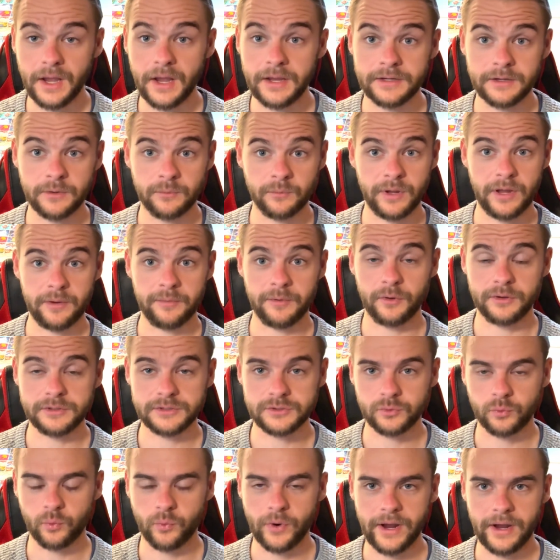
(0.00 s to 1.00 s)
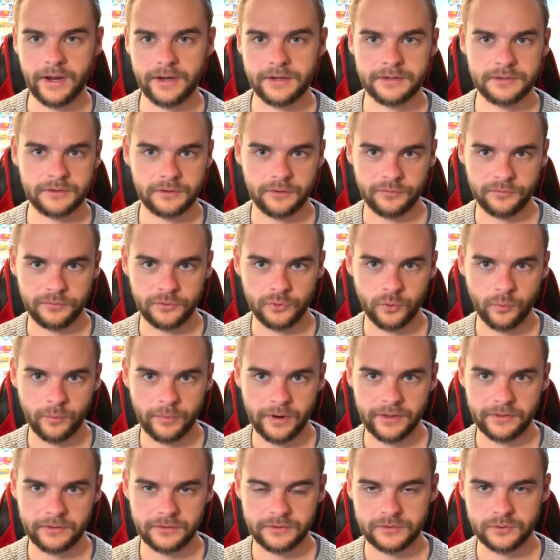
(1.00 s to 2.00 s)
and then maybe also wait a few
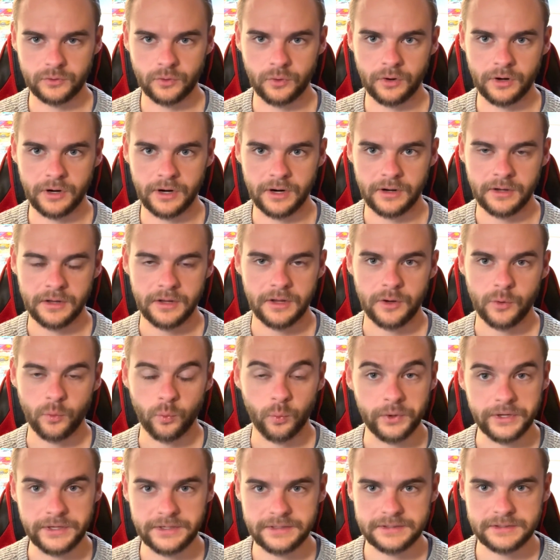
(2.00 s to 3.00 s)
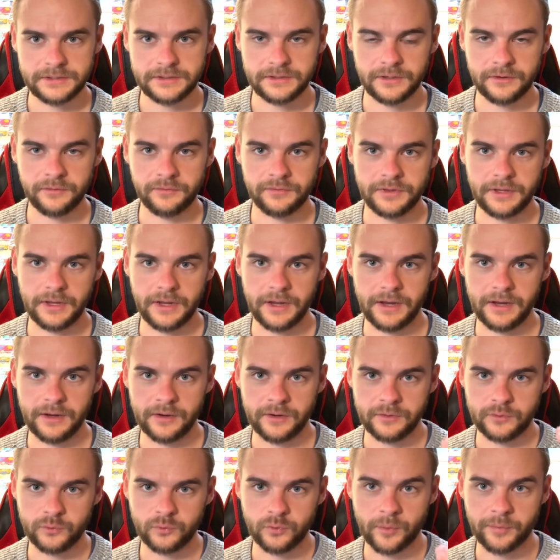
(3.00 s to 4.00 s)
months or weeks if
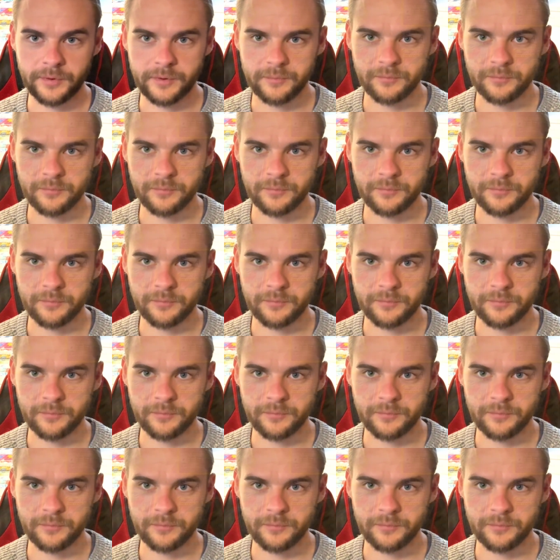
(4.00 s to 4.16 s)
they drop in